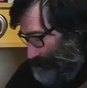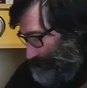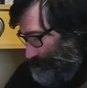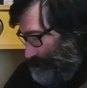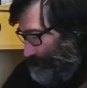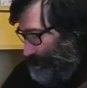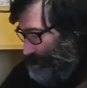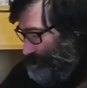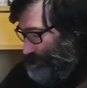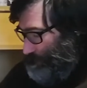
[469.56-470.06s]

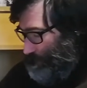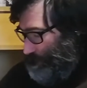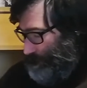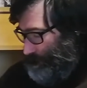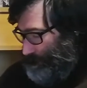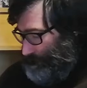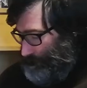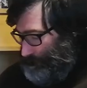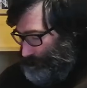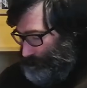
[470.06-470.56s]
the last
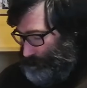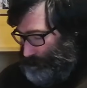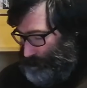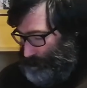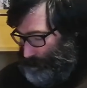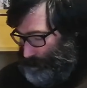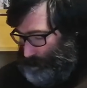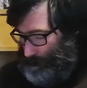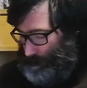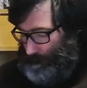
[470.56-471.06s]
one
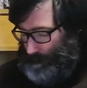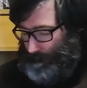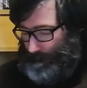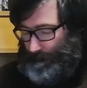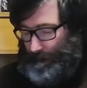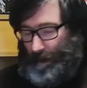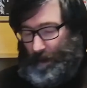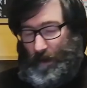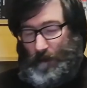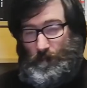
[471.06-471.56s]

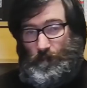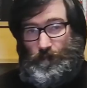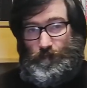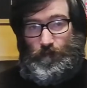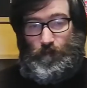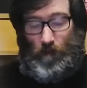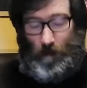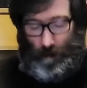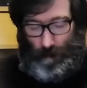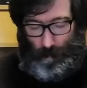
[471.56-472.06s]
came
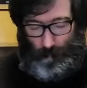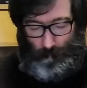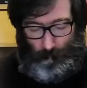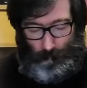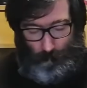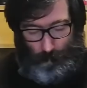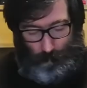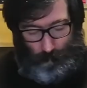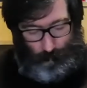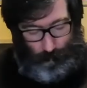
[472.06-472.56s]

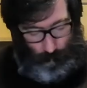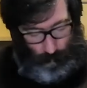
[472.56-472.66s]
from